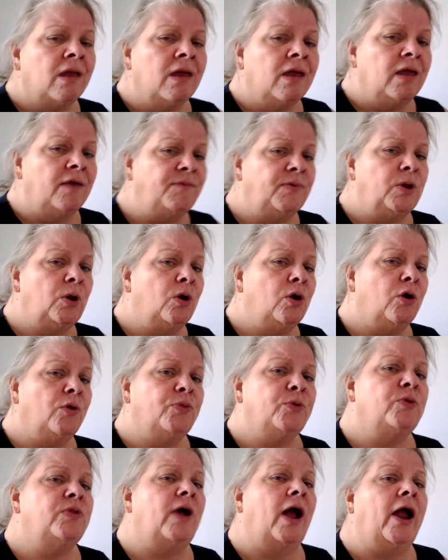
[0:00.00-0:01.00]
If you don't go
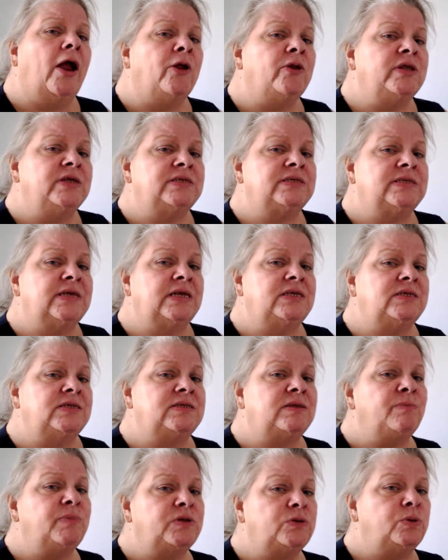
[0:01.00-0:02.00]
through the ironing stages
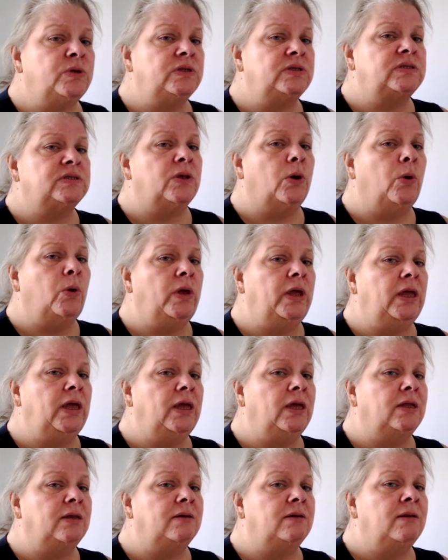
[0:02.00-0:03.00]
in between
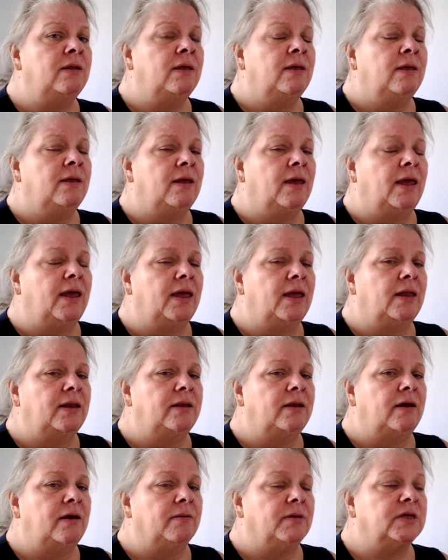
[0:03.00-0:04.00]
sewing
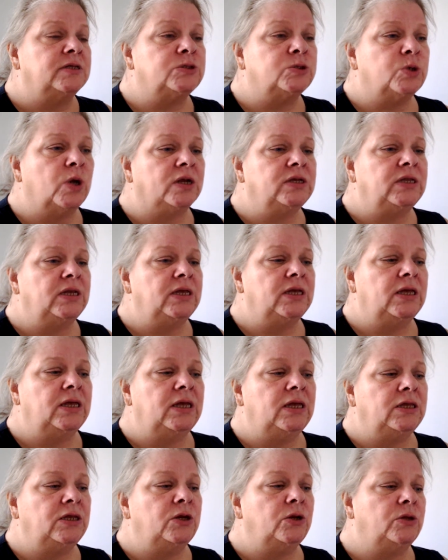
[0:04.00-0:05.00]
and constructing
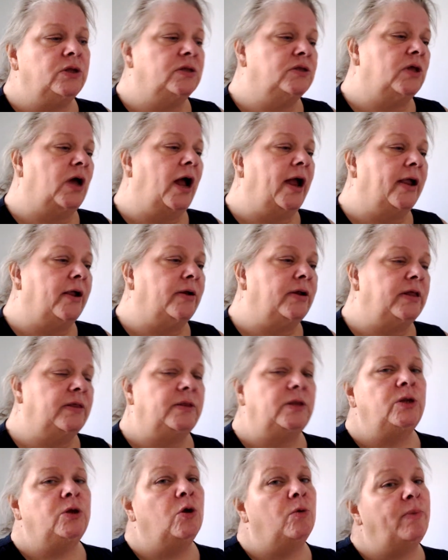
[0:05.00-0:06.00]
it, you have to iron it, and
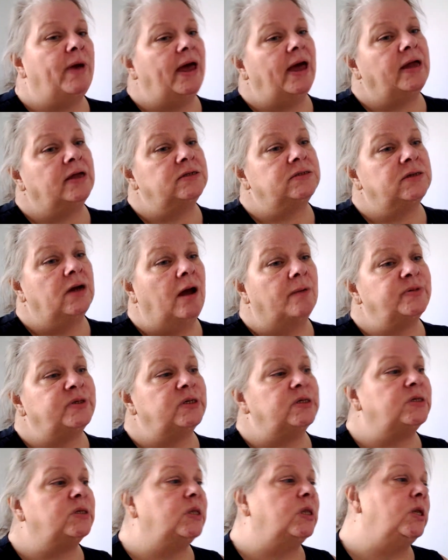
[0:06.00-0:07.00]
then you go back and top
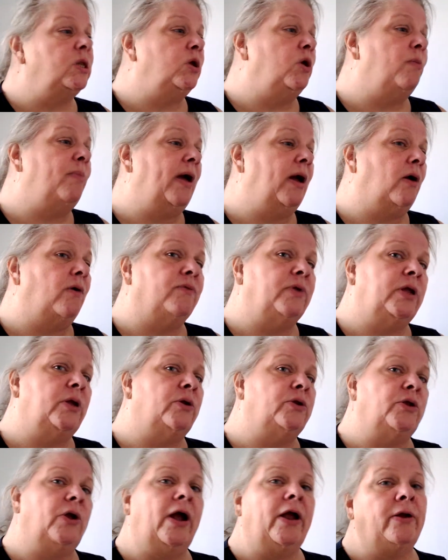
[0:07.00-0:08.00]
stitch it, then you go back over here
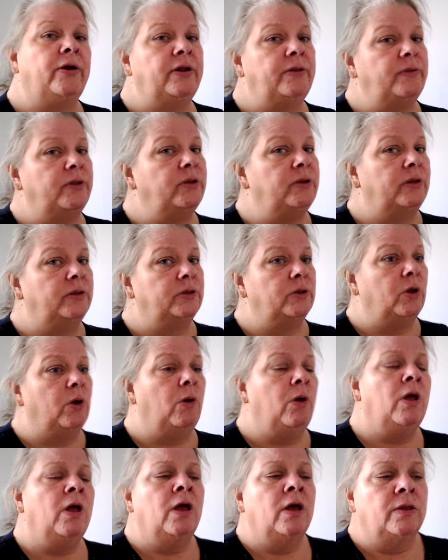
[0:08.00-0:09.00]
and you iron it, and then you have to go,
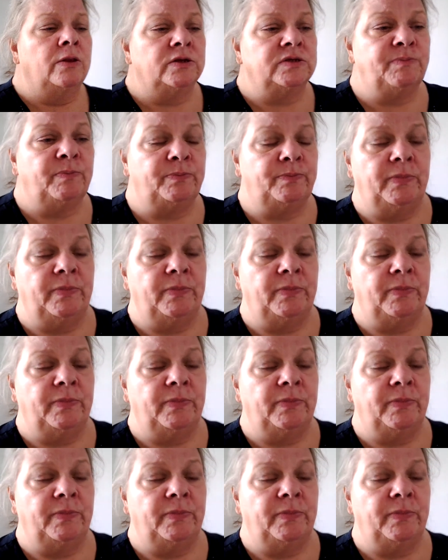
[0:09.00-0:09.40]
there's,